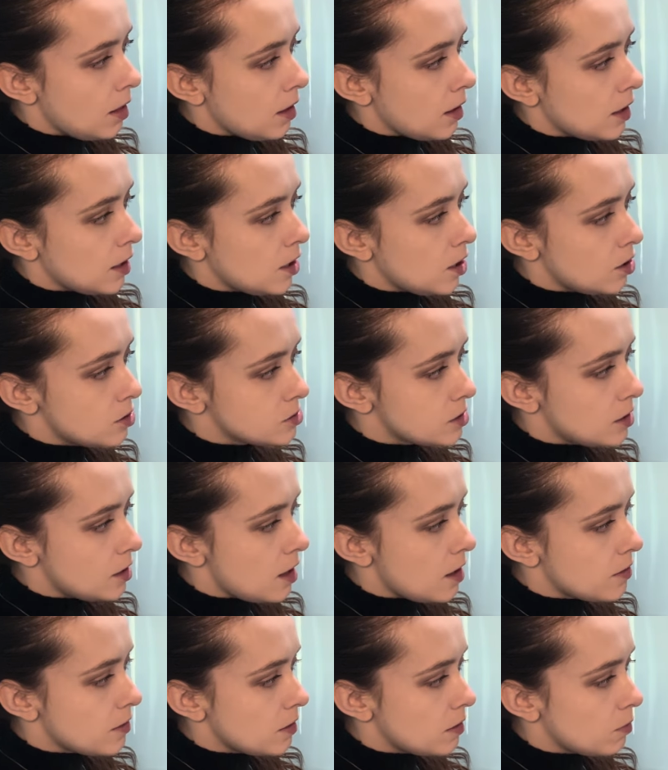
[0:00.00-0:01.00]
Here's
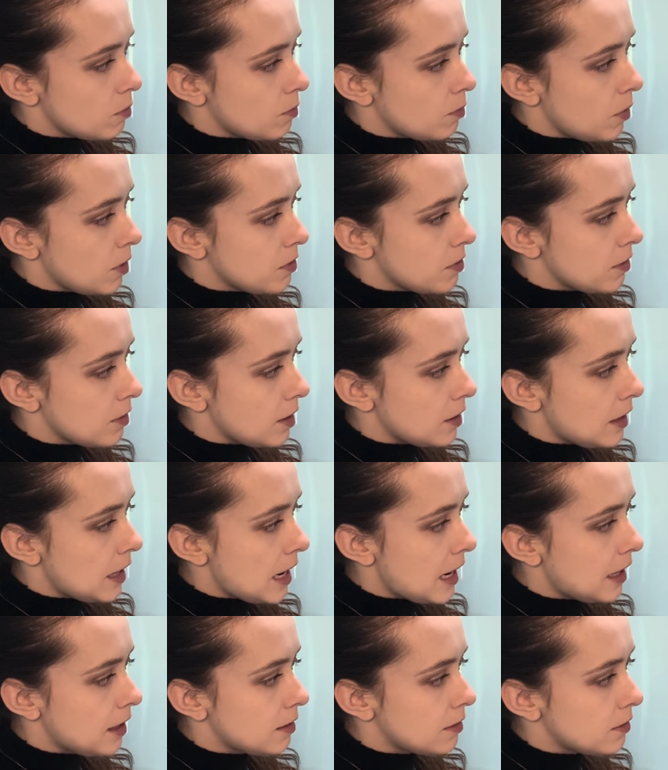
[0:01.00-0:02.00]
another with an
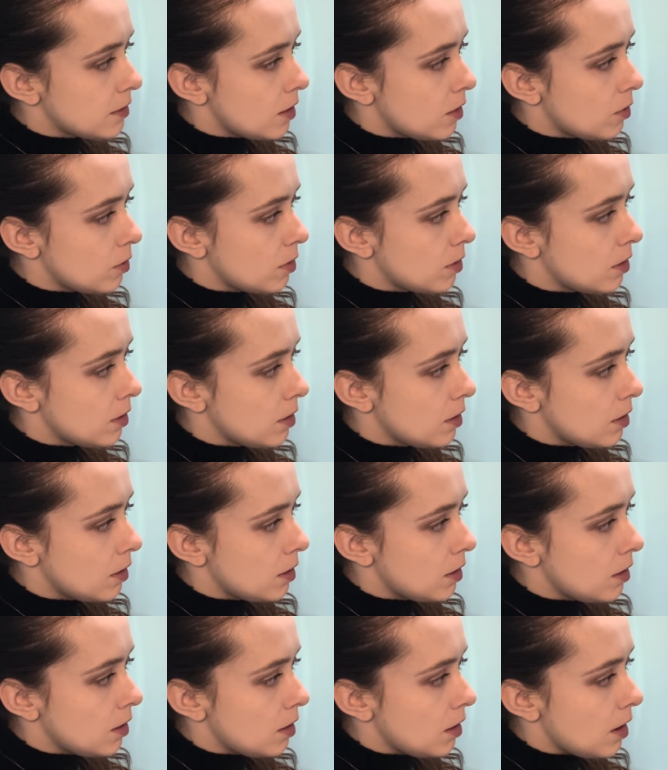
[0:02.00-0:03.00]
8th note
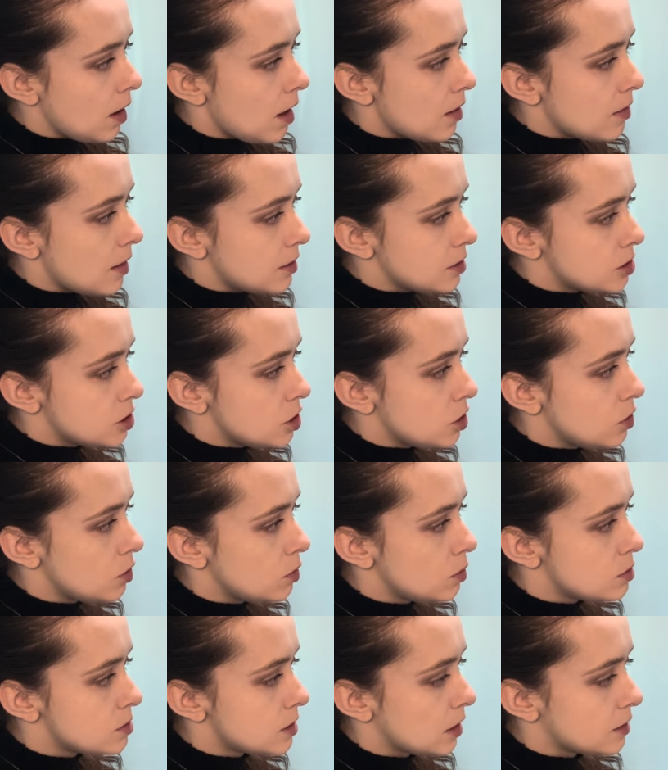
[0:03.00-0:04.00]
and then 2
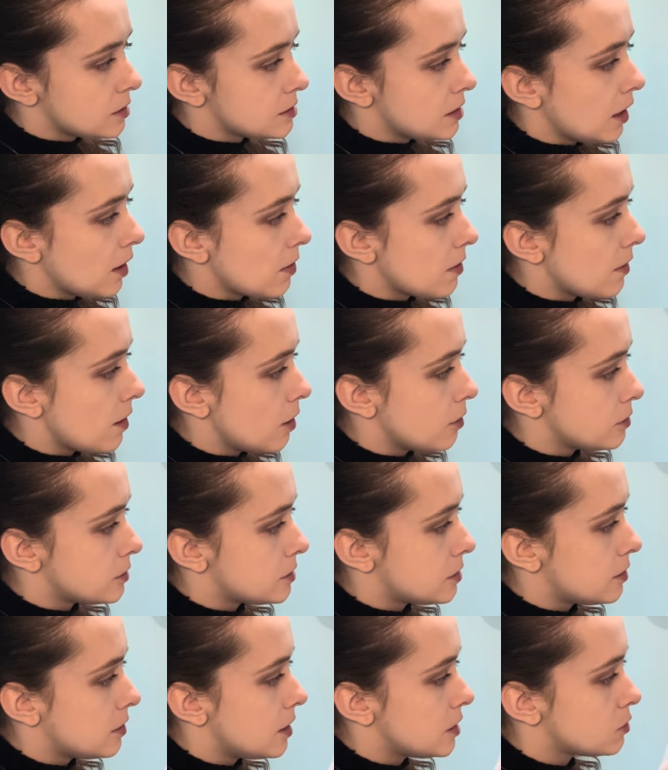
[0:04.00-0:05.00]
16th notes.
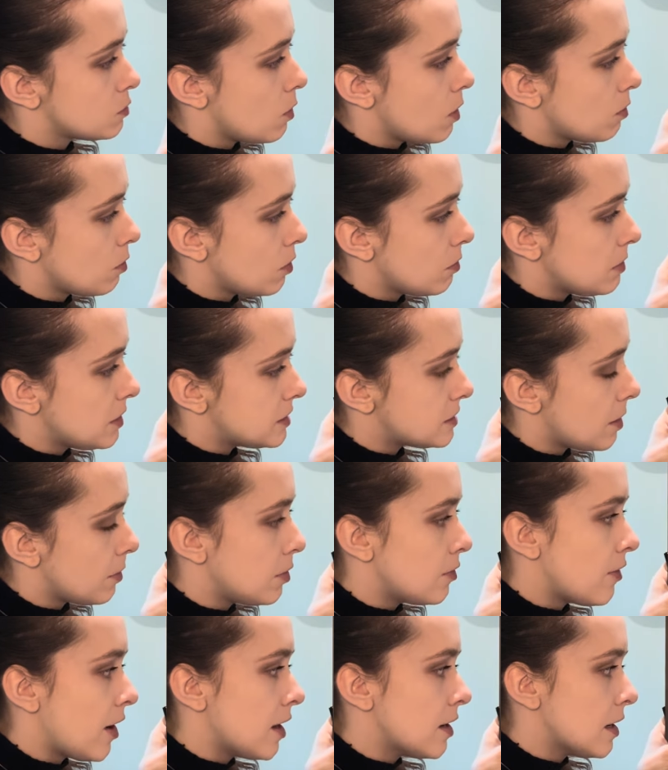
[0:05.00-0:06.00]
This one would be
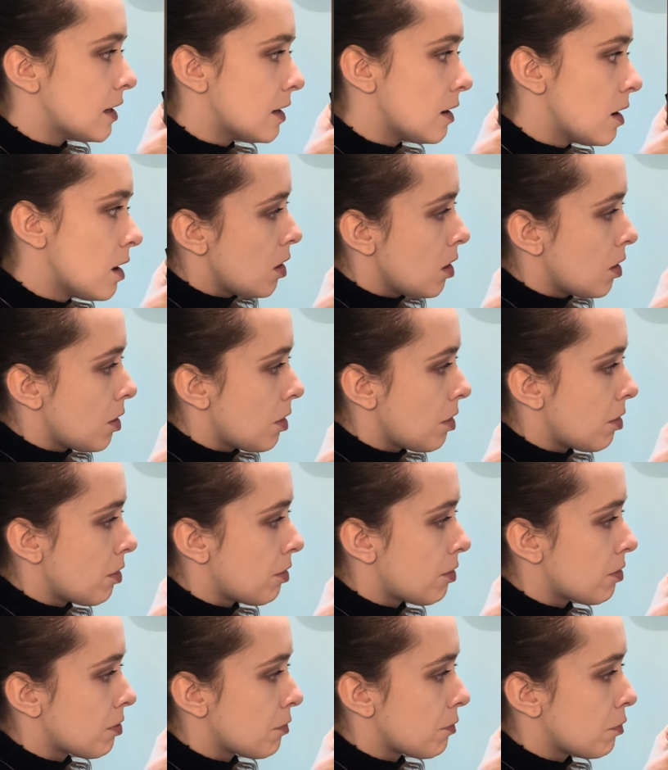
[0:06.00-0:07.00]
subdivided
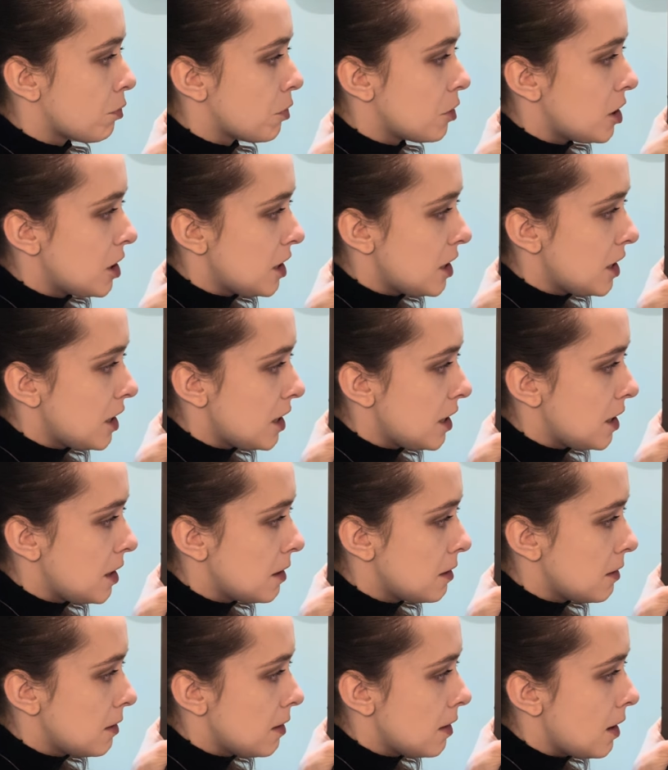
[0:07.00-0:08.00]
3
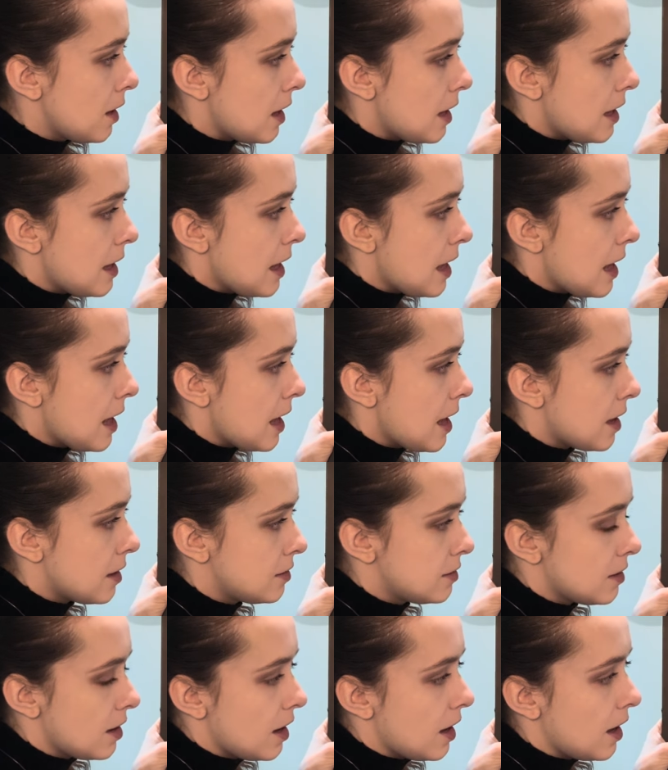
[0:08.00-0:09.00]
and
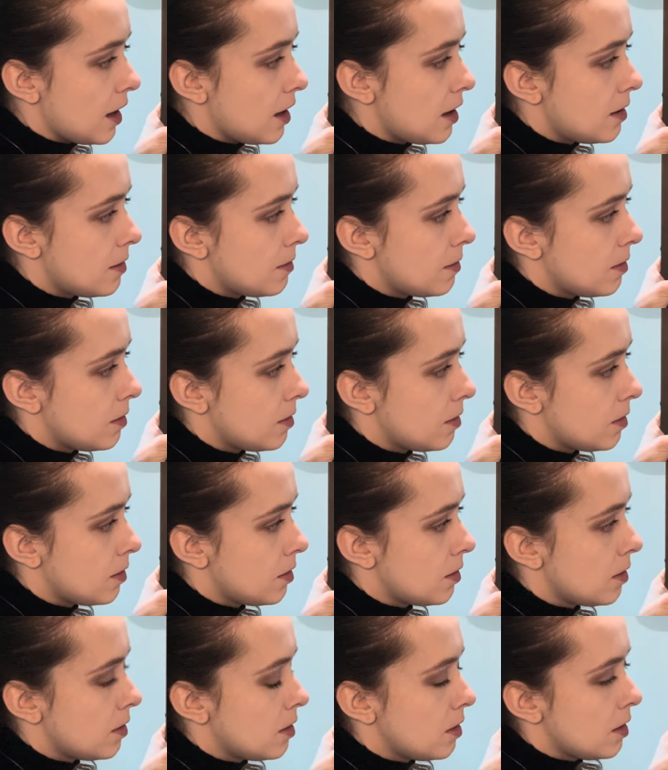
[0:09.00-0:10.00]
a.
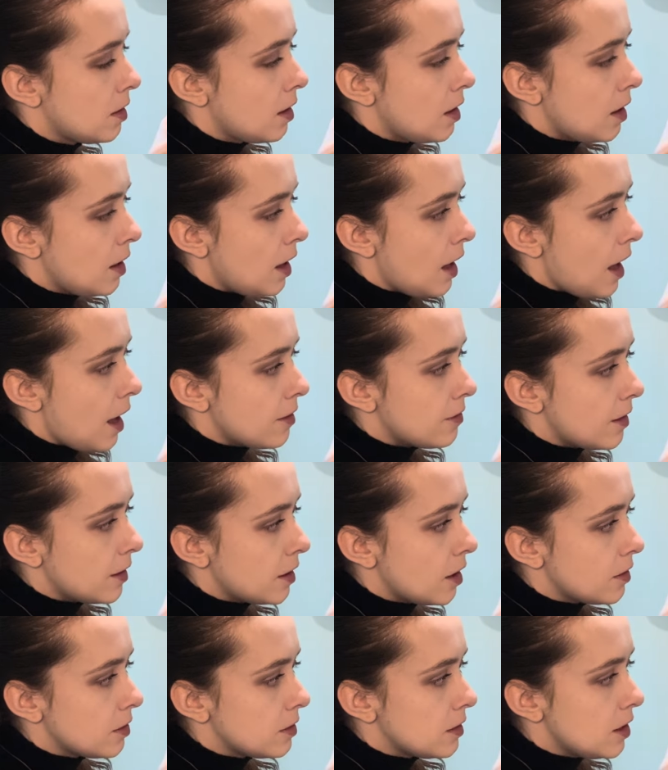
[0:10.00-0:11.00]
And then
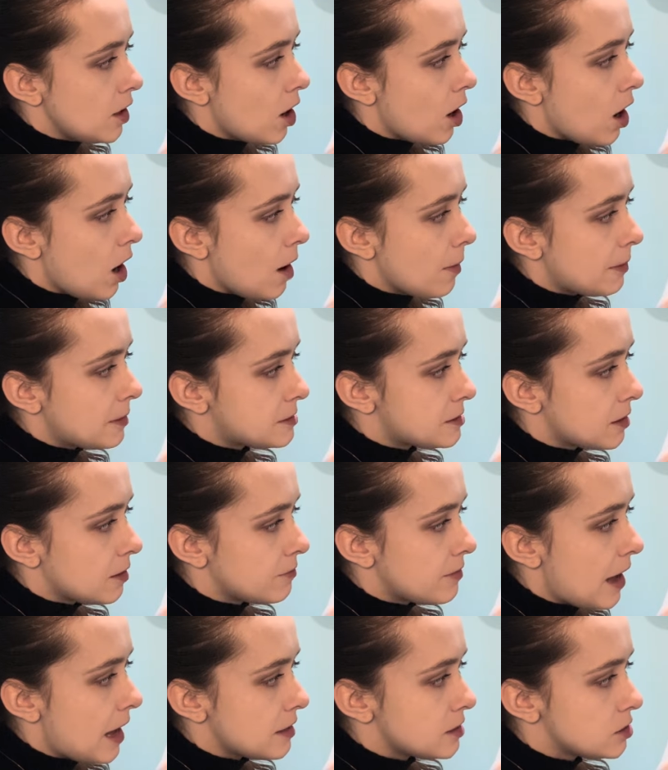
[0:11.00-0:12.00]
the opposite of
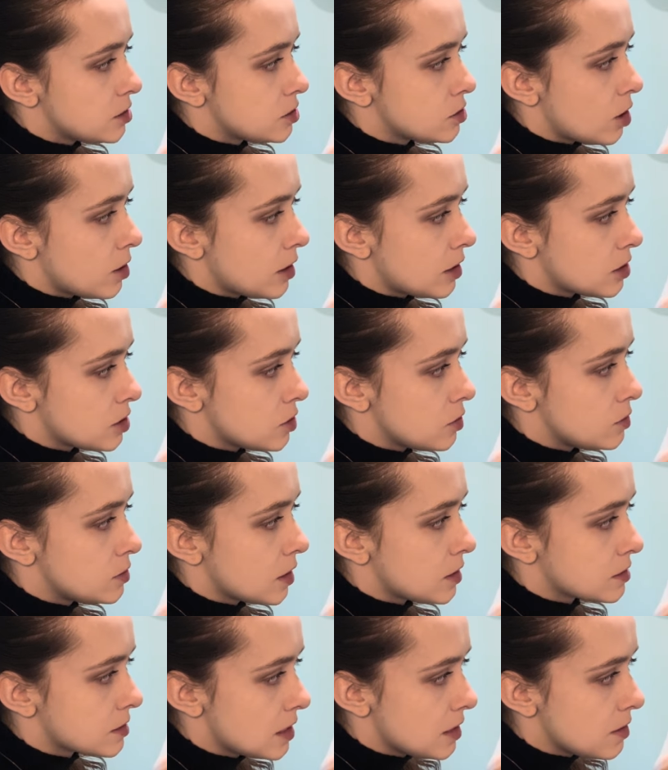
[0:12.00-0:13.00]
that, starting 2
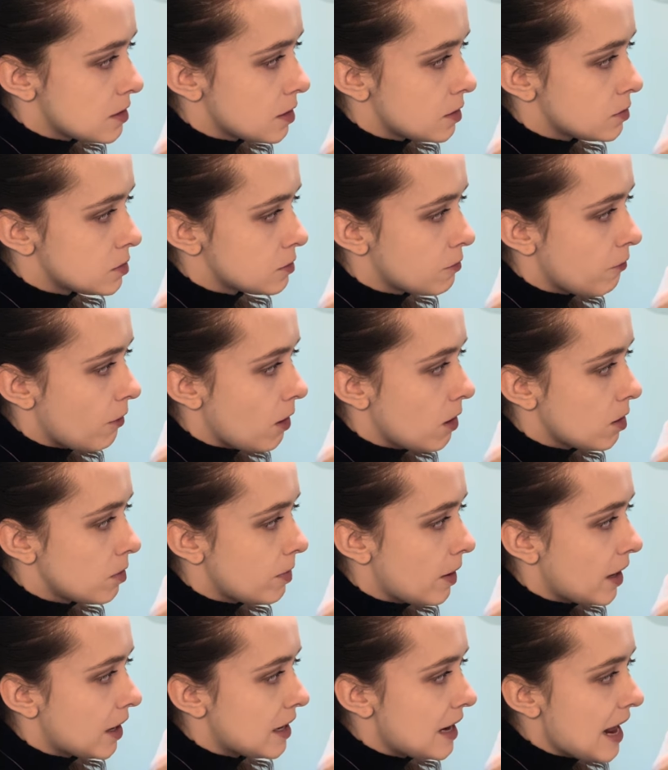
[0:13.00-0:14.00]
16th notes followed by
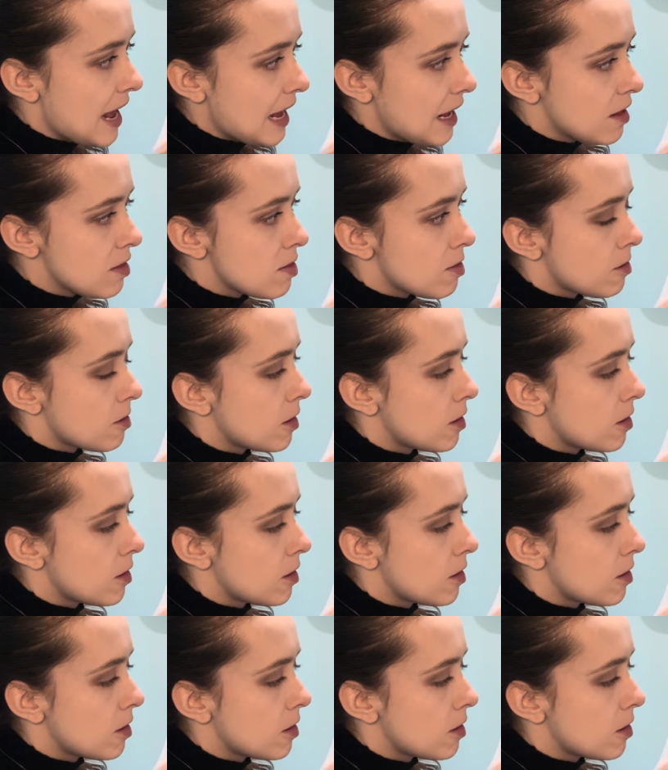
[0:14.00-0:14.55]
an 8th,